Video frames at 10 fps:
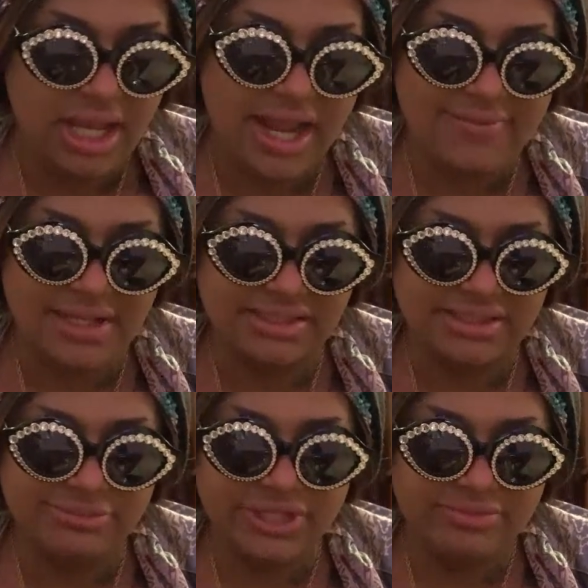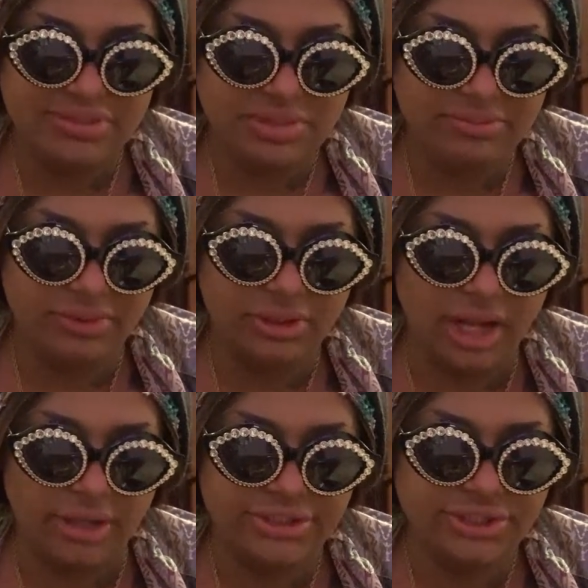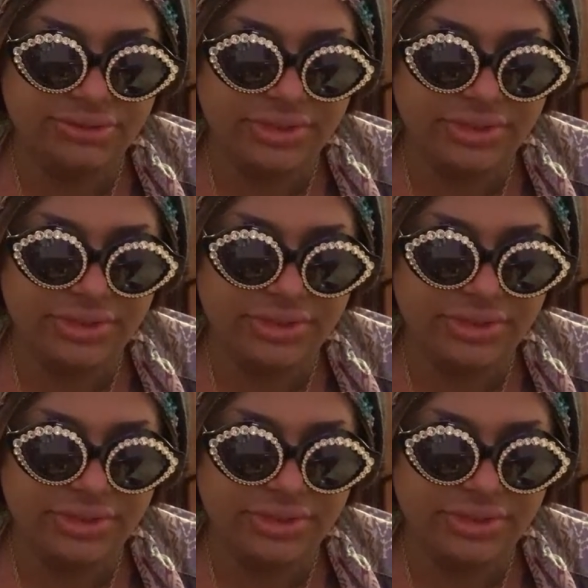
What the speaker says: And then sometimes people are too